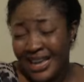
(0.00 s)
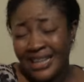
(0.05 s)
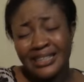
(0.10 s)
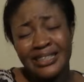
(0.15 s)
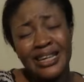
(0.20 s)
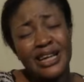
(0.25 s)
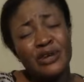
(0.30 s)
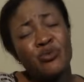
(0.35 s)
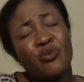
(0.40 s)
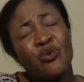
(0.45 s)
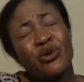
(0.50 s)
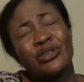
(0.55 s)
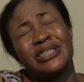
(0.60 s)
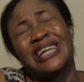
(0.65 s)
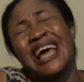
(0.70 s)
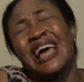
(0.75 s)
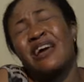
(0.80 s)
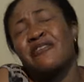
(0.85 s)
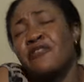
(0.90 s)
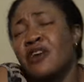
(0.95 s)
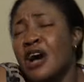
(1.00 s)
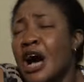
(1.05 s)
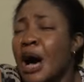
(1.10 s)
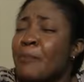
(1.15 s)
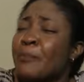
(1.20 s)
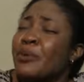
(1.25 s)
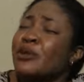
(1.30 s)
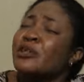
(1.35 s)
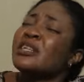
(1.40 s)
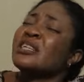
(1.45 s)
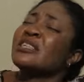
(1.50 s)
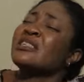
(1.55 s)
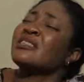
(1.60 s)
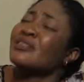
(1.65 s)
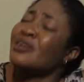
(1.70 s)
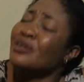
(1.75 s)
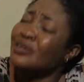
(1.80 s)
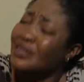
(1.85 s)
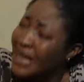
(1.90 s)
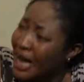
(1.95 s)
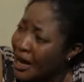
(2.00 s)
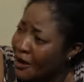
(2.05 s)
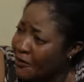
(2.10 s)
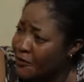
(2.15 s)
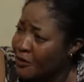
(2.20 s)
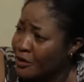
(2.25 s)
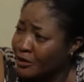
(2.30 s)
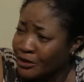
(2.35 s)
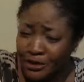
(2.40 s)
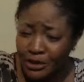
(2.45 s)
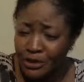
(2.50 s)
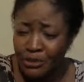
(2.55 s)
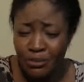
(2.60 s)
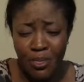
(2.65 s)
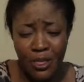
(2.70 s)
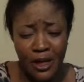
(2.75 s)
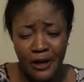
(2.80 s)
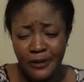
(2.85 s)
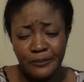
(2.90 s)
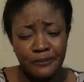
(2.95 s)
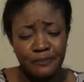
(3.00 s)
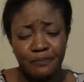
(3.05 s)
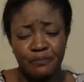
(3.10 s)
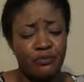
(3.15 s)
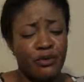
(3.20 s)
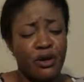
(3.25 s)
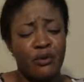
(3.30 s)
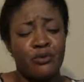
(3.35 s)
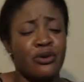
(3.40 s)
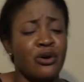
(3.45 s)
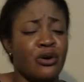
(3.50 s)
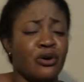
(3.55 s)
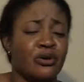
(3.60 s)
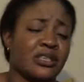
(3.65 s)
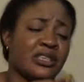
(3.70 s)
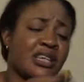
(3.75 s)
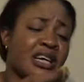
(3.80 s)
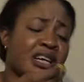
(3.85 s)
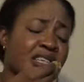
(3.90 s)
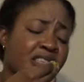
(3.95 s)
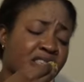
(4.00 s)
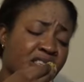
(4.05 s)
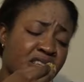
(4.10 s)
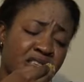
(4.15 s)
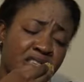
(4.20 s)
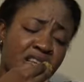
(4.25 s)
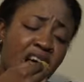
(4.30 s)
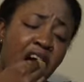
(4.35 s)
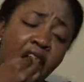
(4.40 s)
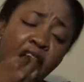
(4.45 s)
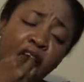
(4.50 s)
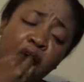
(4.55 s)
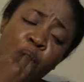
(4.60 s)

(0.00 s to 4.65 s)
He said whatever happened is not our fault. So, he will not hold it against us.